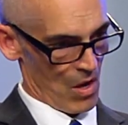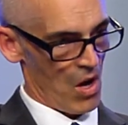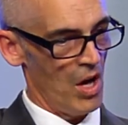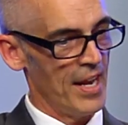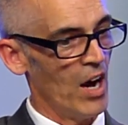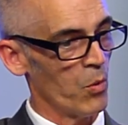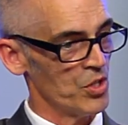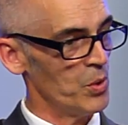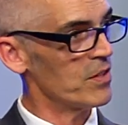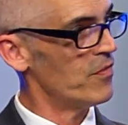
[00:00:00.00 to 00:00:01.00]
on how we're
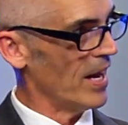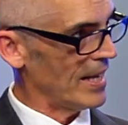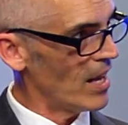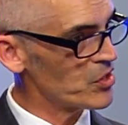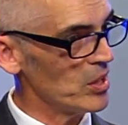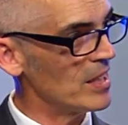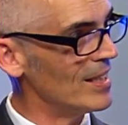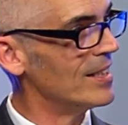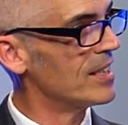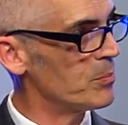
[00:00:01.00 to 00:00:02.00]
doing financially
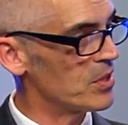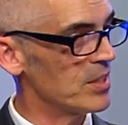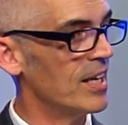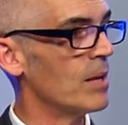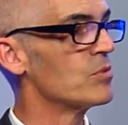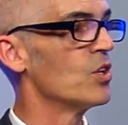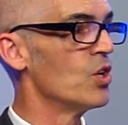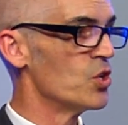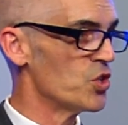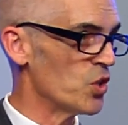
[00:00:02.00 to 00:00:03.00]
leading up to the Games,
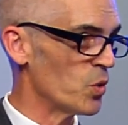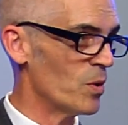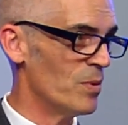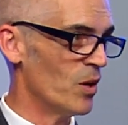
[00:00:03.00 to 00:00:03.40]
should we be